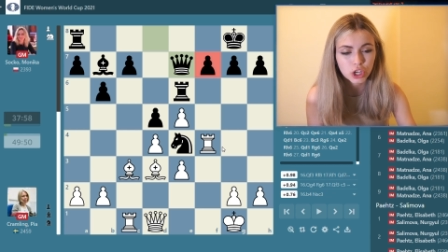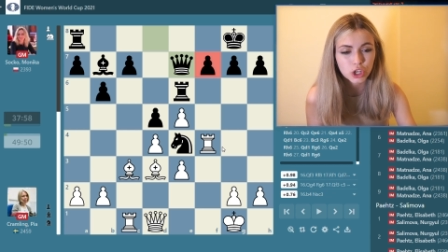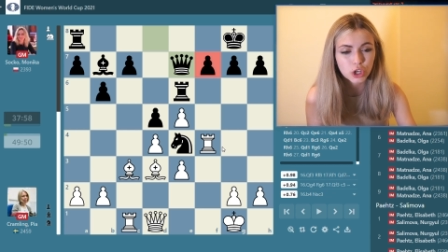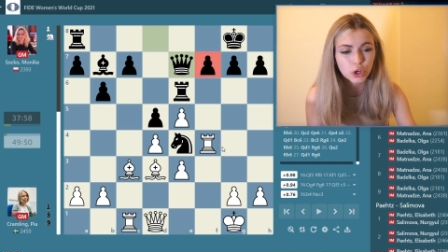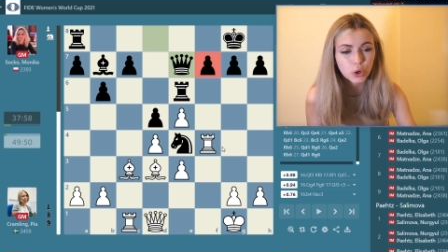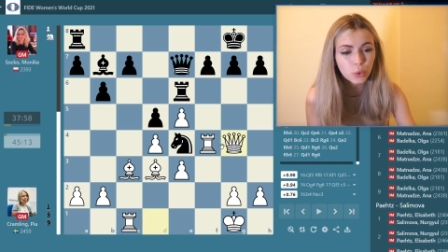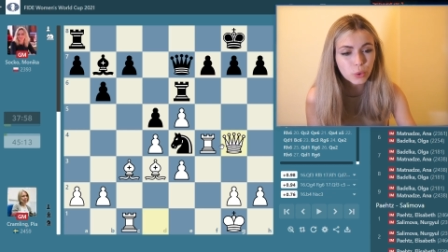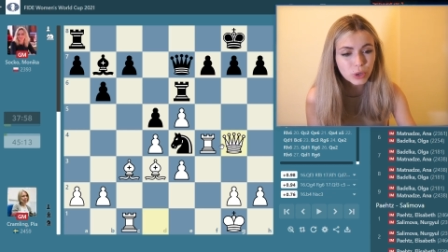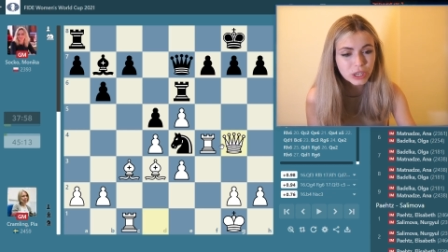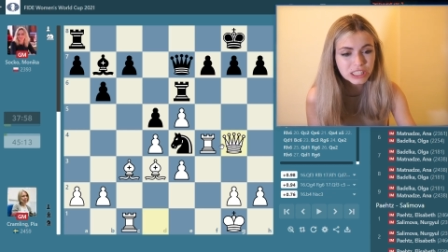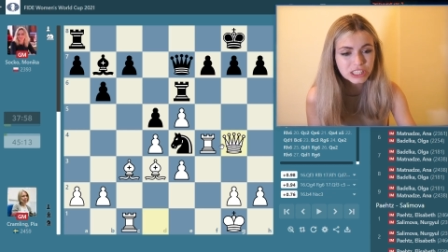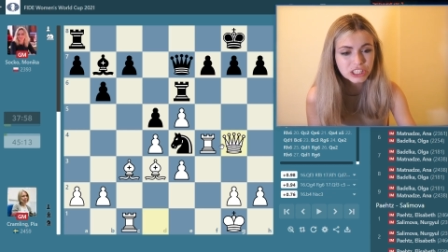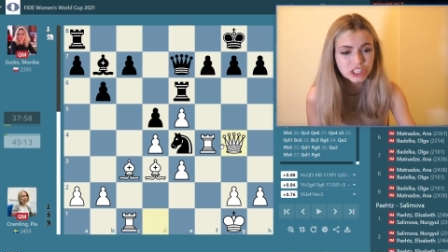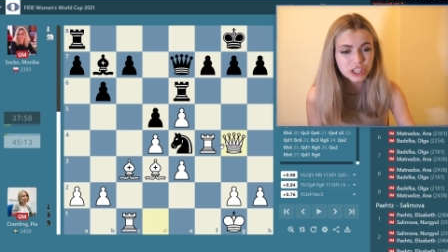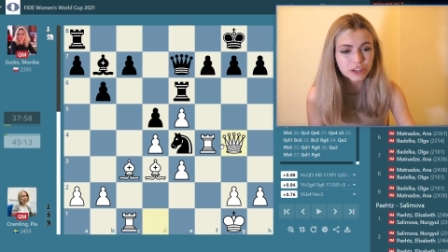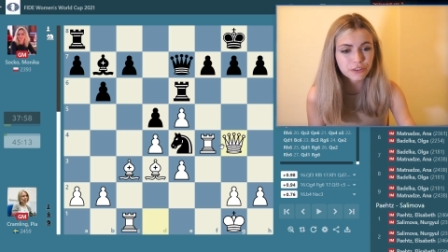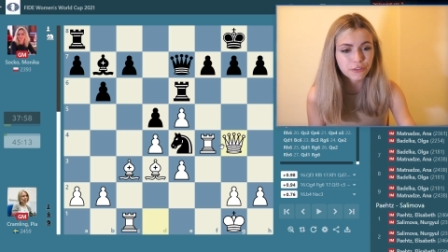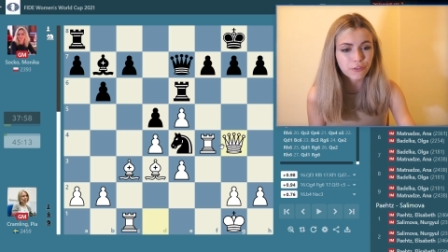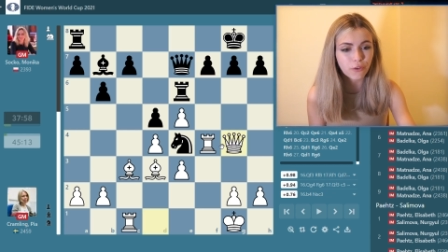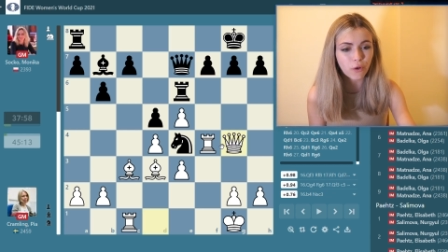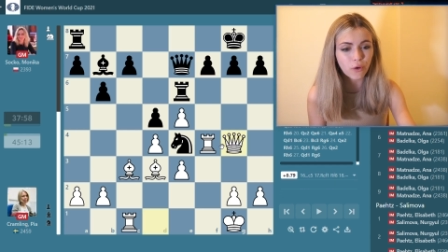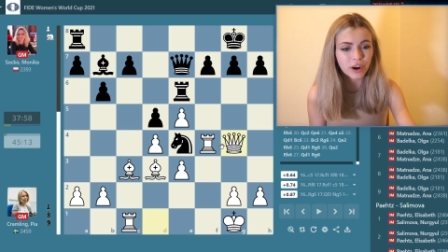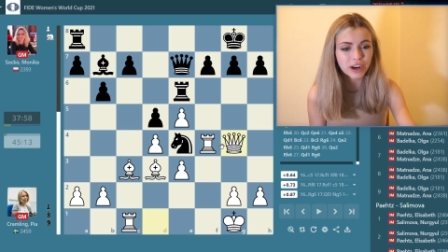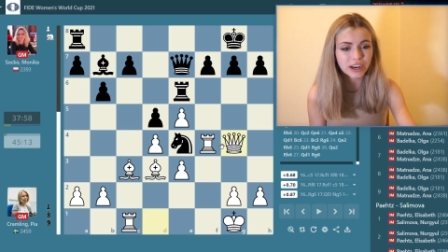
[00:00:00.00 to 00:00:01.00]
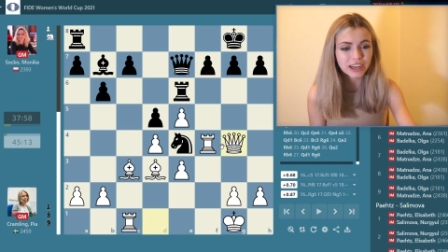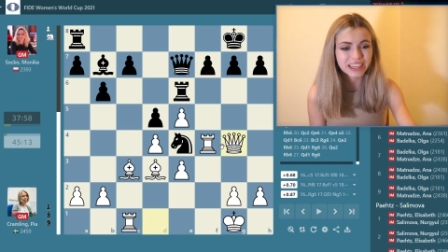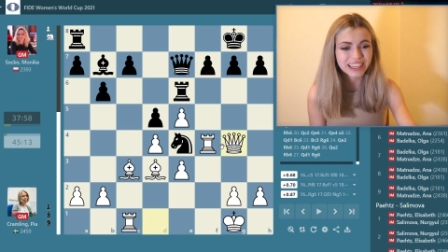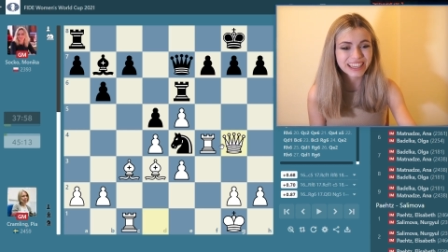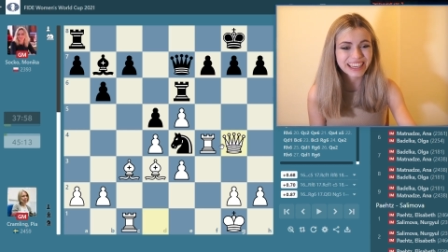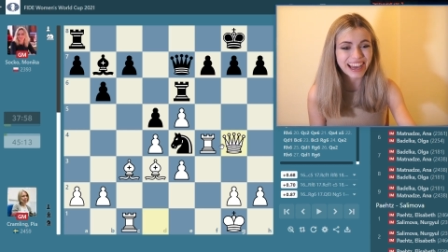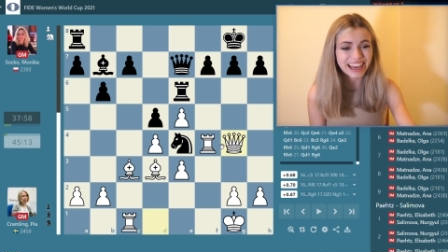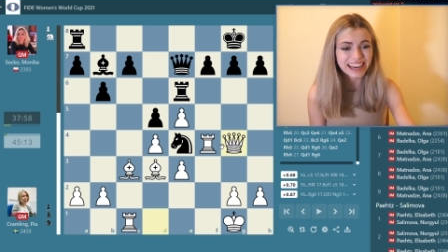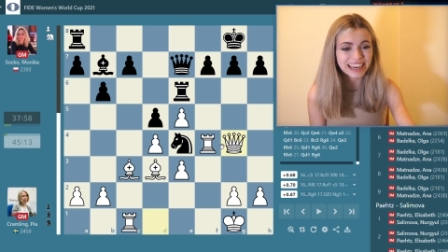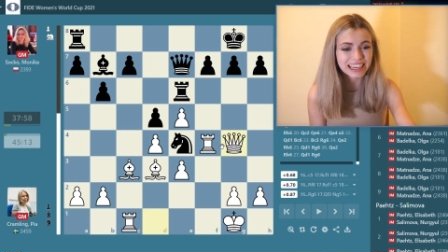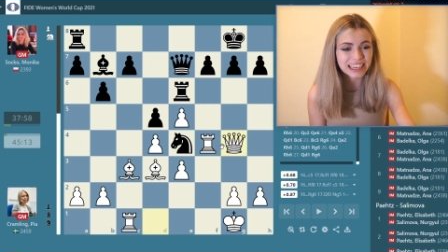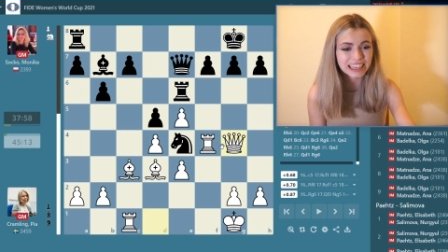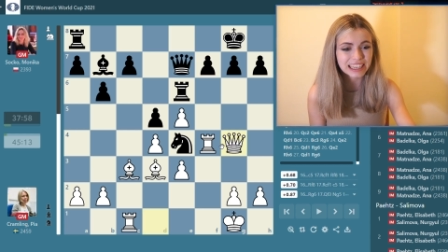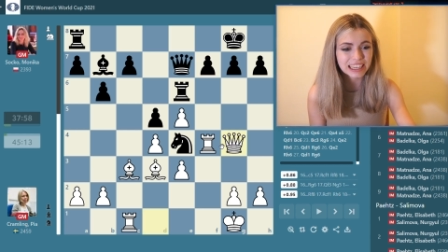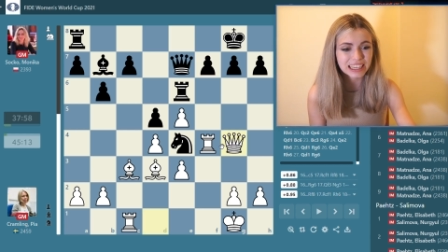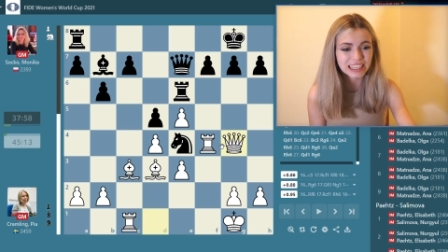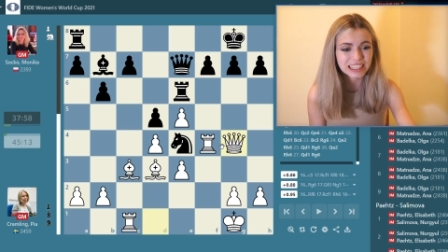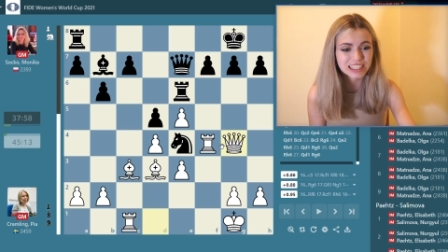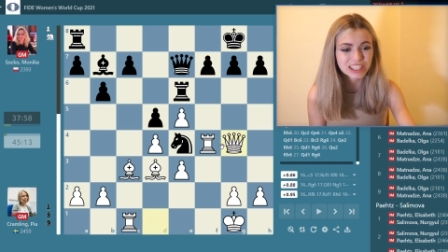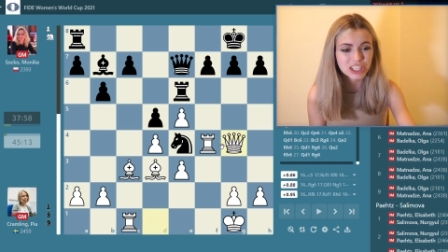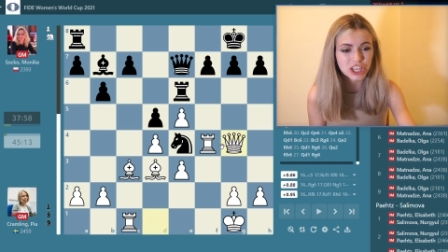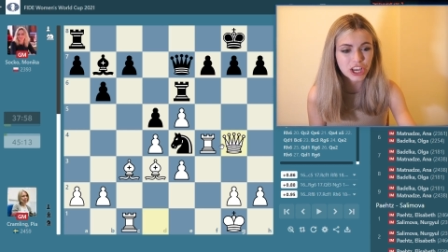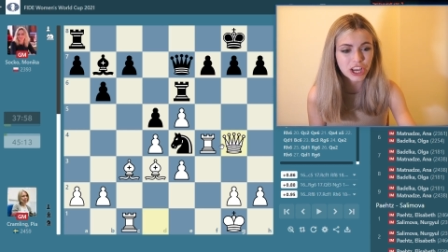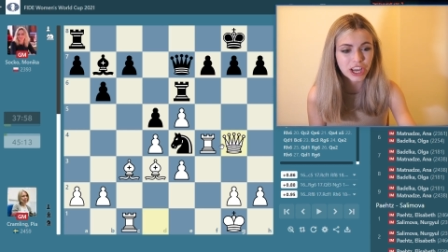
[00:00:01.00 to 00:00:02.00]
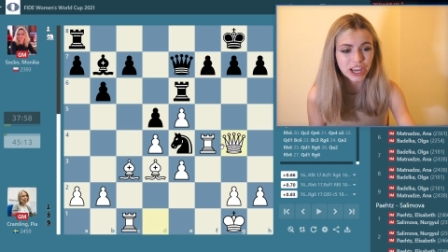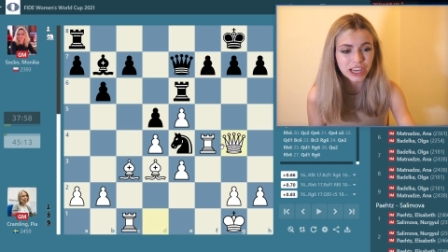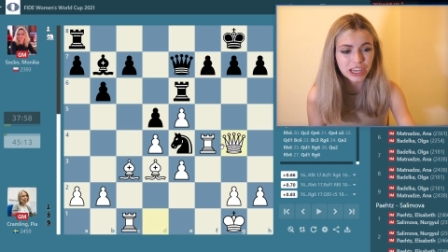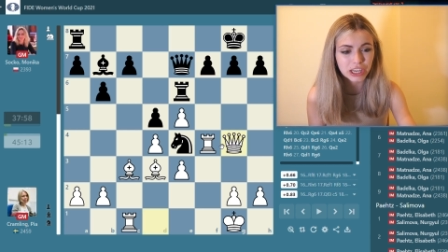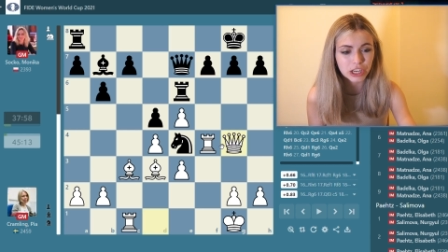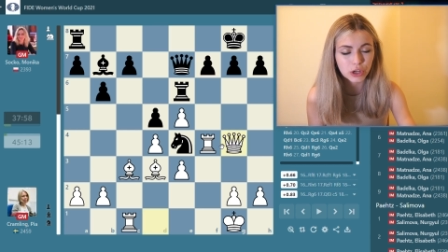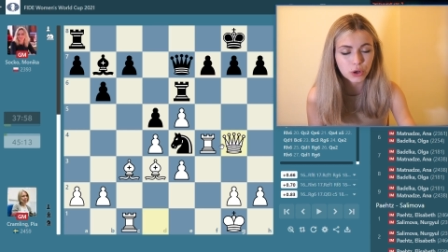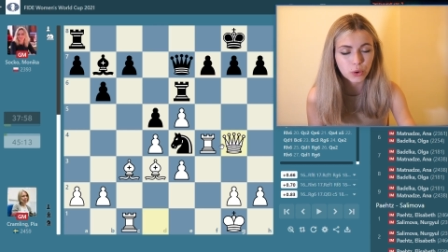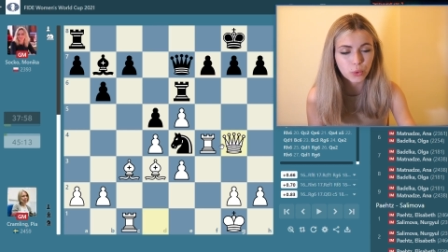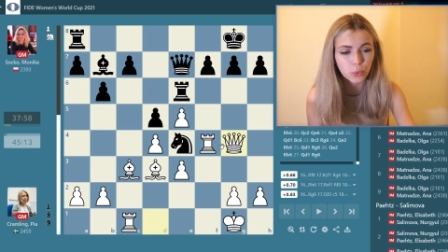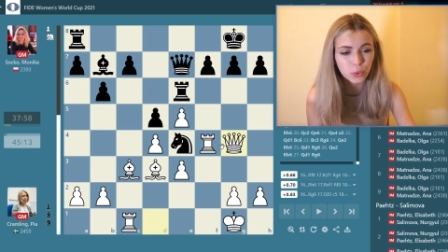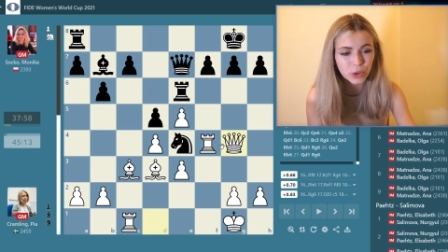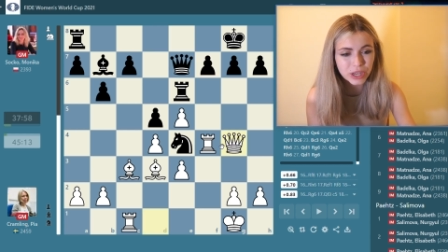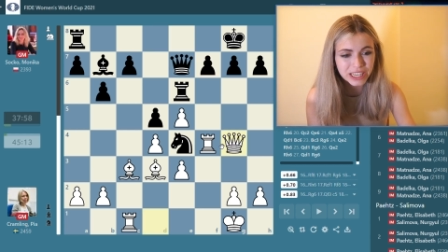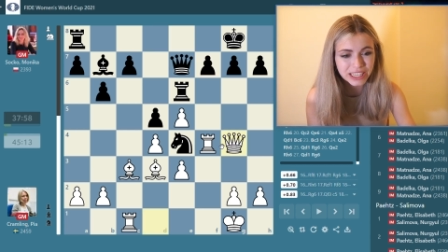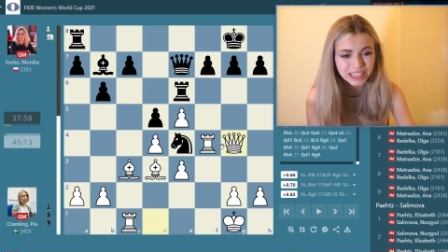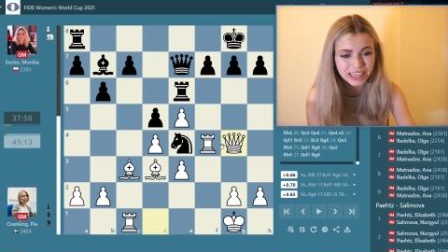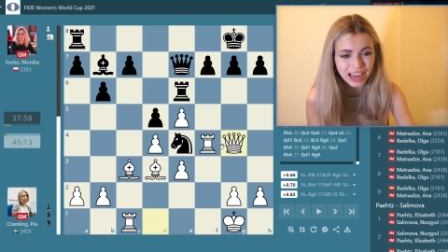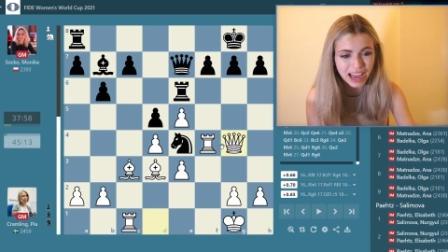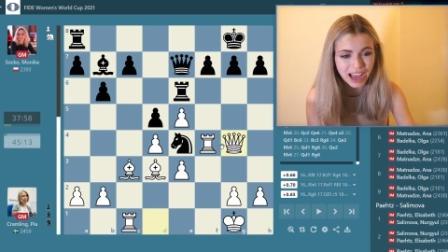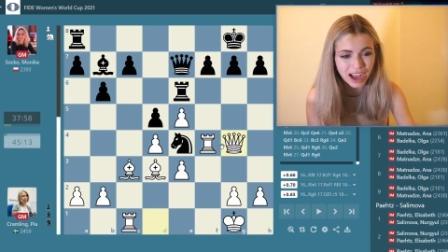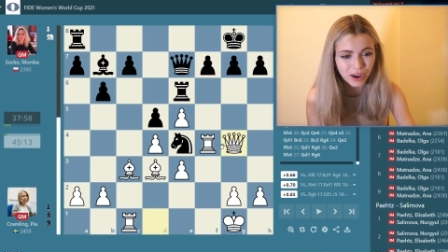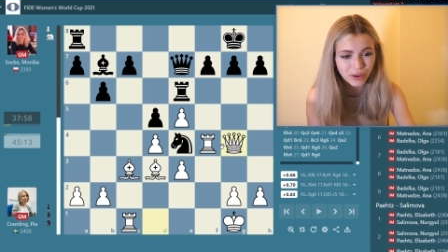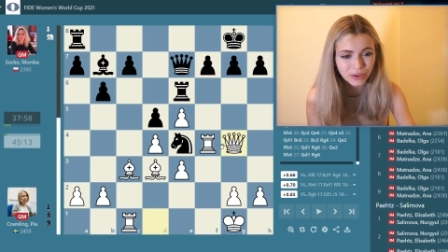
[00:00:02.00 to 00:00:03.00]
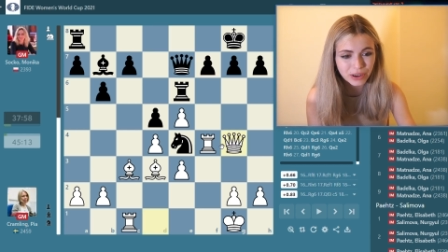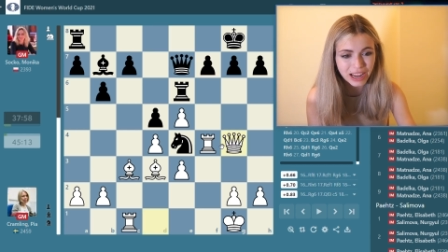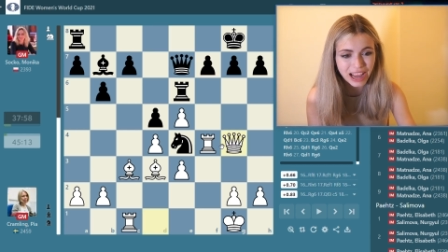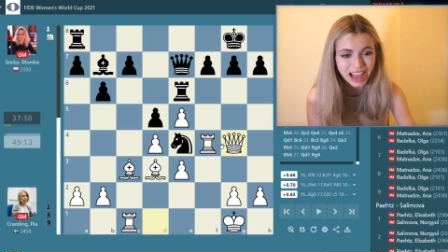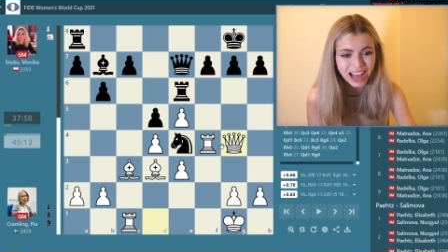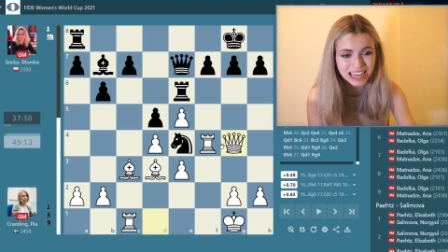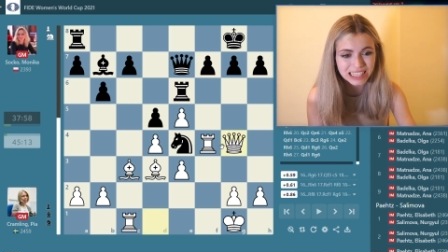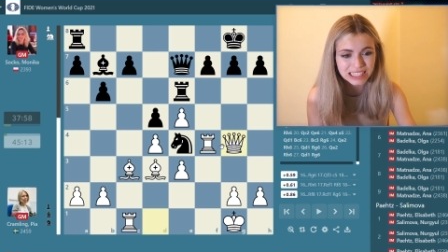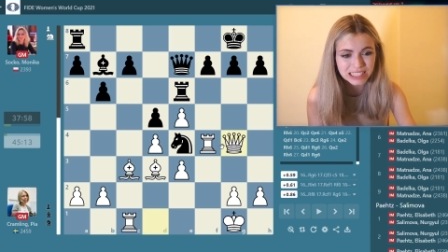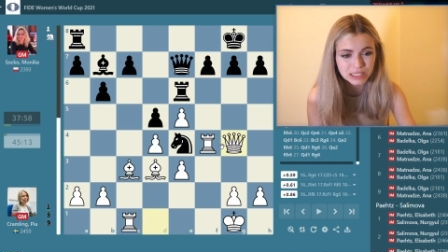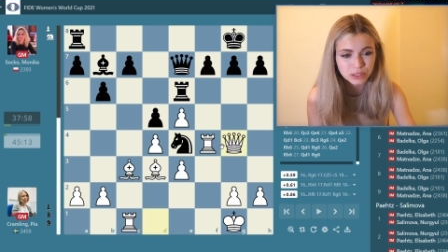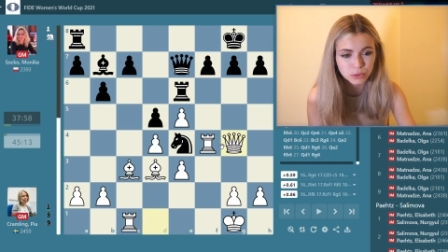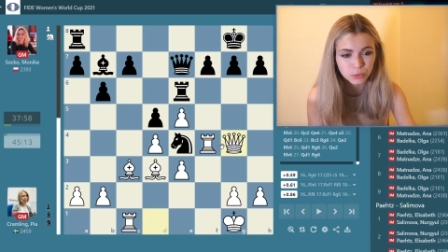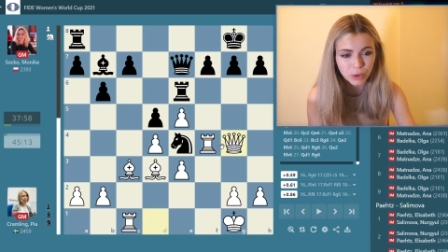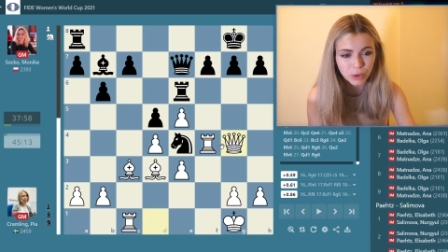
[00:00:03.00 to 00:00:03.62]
Queen g4, getting the queen out as